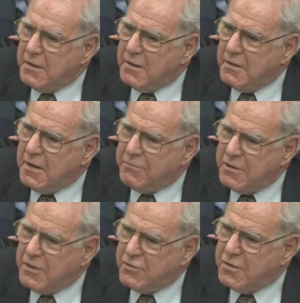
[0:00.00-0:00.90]
the
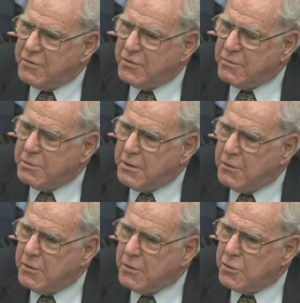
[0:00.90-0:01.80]
definition of a
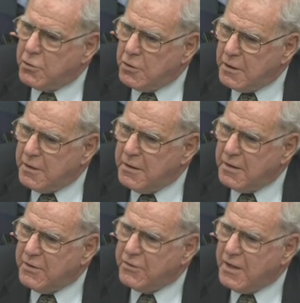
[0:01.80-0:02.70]
superior good
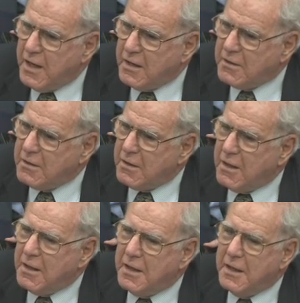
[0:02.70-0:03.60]
is not
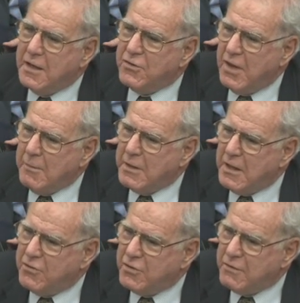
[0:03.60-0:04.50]
an
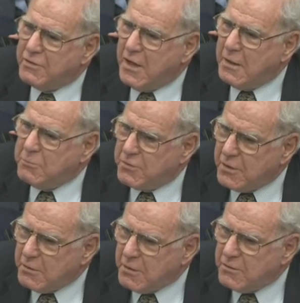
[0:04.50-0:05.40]
examination of time
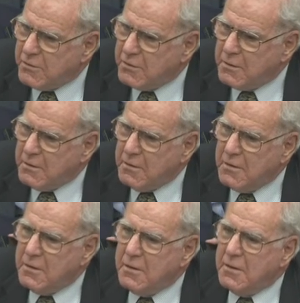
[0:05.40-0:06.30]
series.
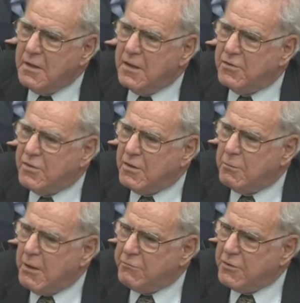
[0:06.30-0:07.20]
It's a
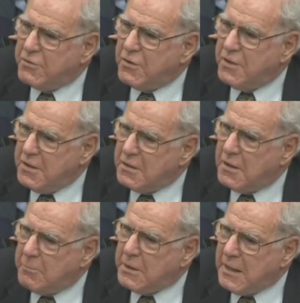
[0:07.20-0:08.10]
reference to the
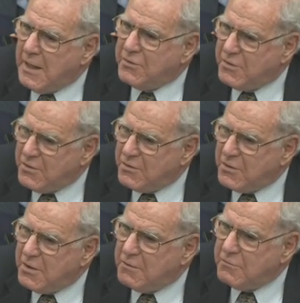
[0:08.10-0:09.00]
income
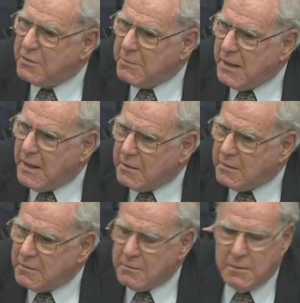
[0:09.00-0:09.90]
elasticity of demand.
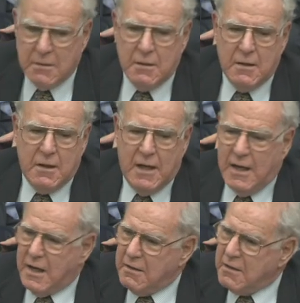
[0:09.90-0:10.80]

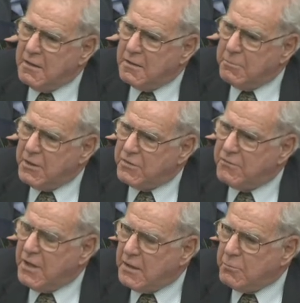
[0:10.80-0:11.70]
And I think the best
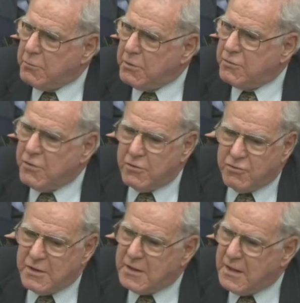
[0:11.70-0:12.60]
available research
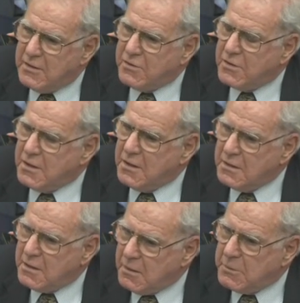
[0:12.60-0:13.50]
indicates that the
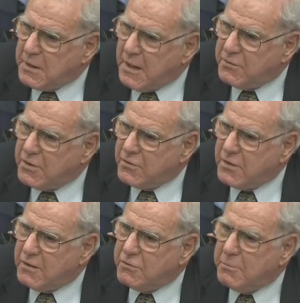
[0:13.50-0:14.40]
income
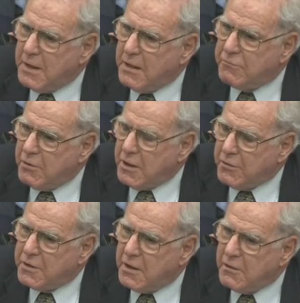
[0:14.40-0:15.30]
elasticity of demand for
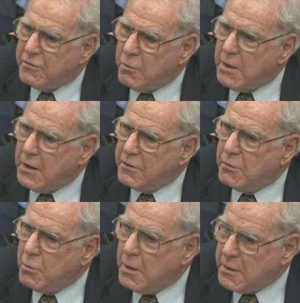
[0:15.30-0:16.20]
healthcare is well
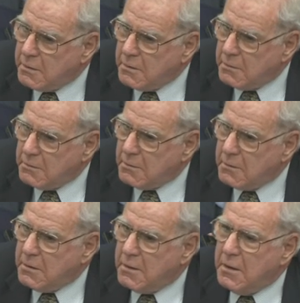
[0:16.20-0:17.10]
under one.
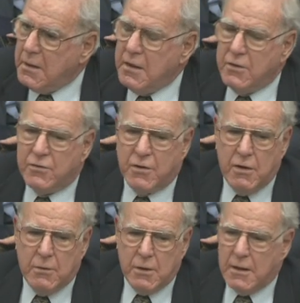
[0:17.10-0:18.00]

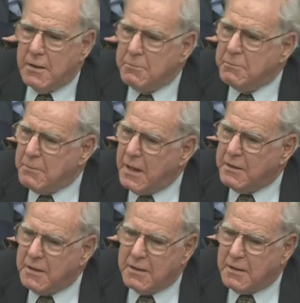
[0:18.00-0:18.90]
So I
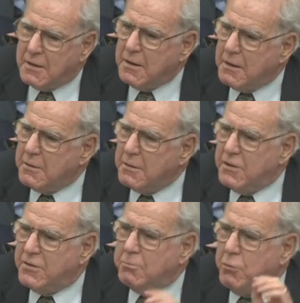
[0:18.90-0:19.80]
think
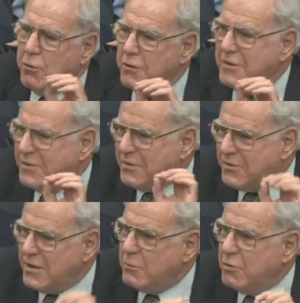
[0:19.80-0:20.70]
it's important to
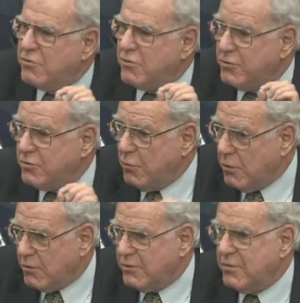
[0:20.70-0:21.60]
distinguish the
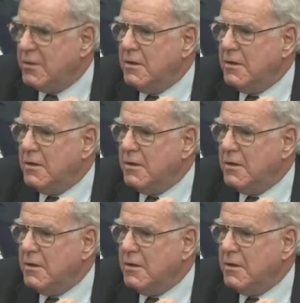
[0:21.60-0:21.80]
source